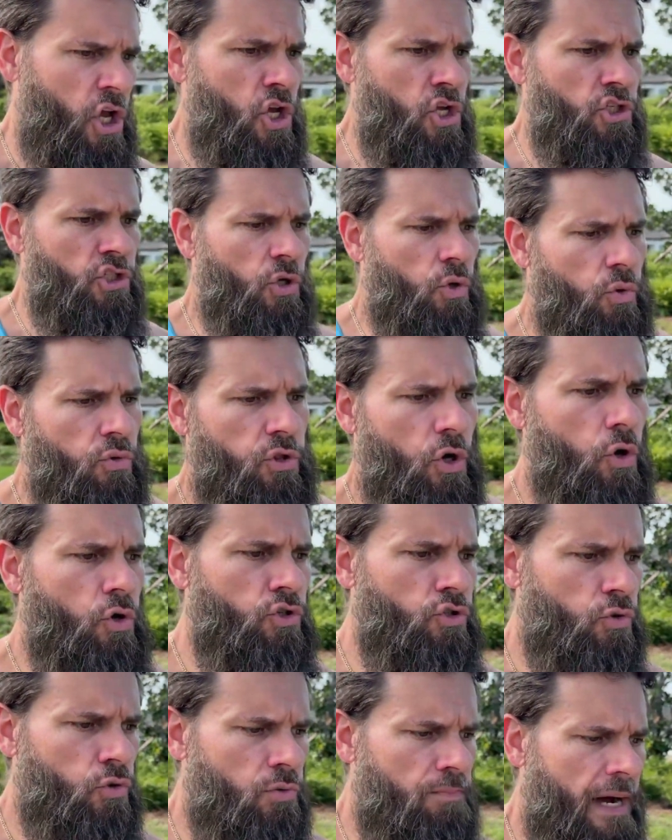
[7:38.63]
So
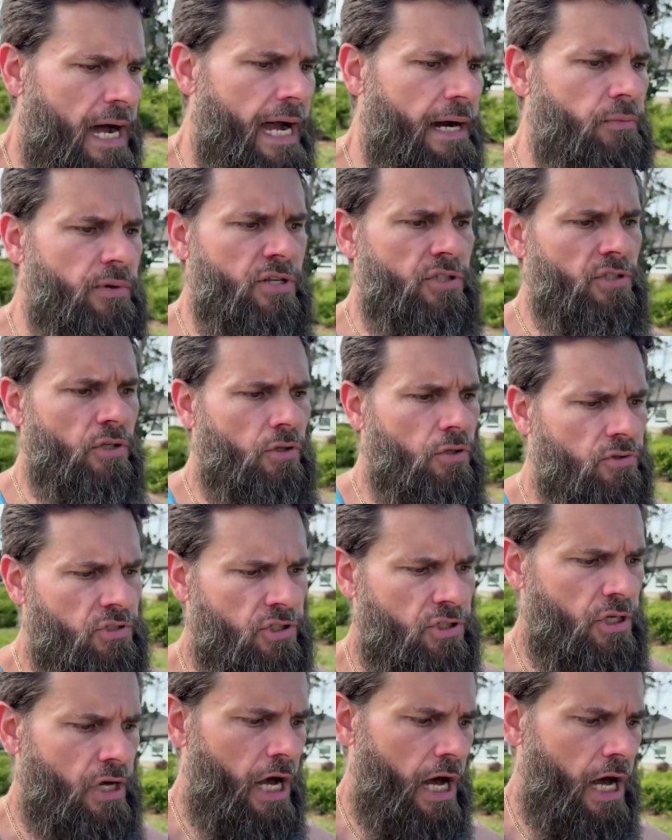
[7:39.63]
those are my results.